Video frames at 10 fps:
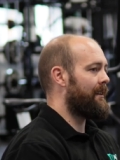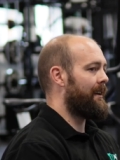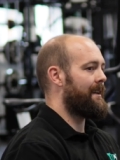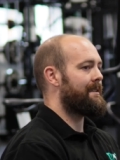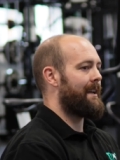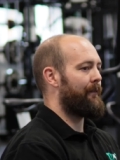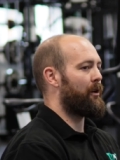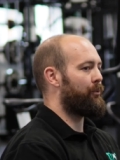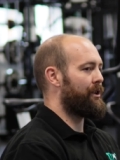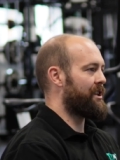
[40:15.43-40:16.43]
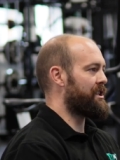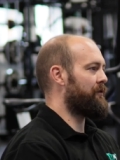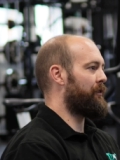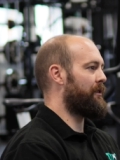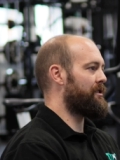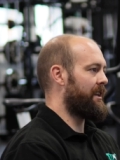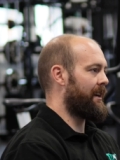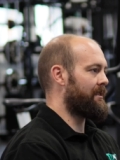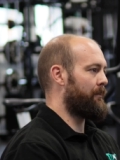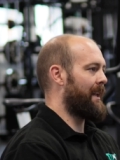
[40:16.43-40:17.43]
It's having an appreciation for those
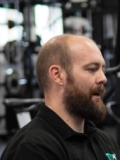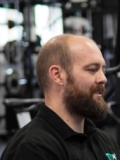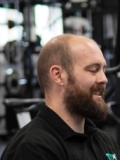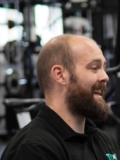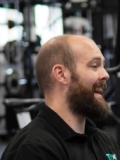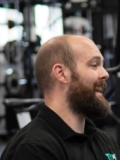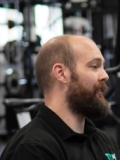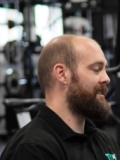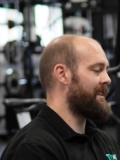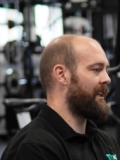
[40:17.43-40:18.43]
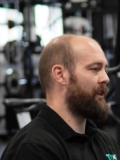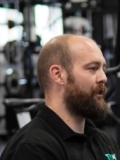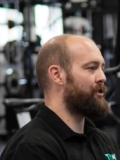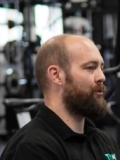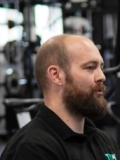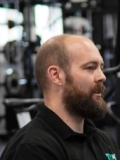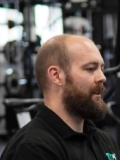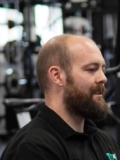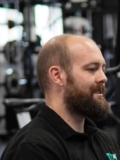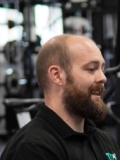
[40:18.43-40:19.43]
things and being able to tailor it to the individual
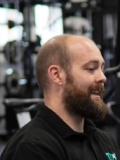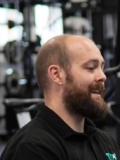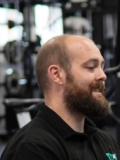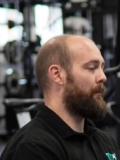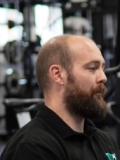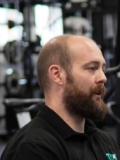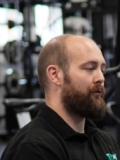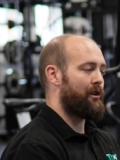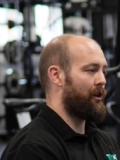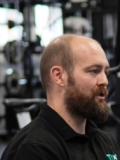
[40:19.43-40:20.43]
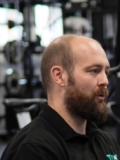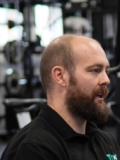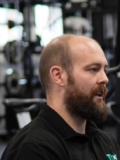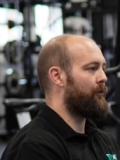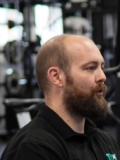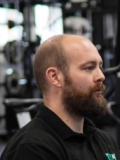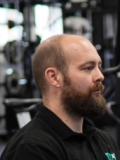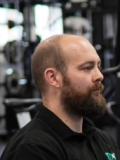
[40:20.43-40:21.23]
so they get something regardless of what they're here for.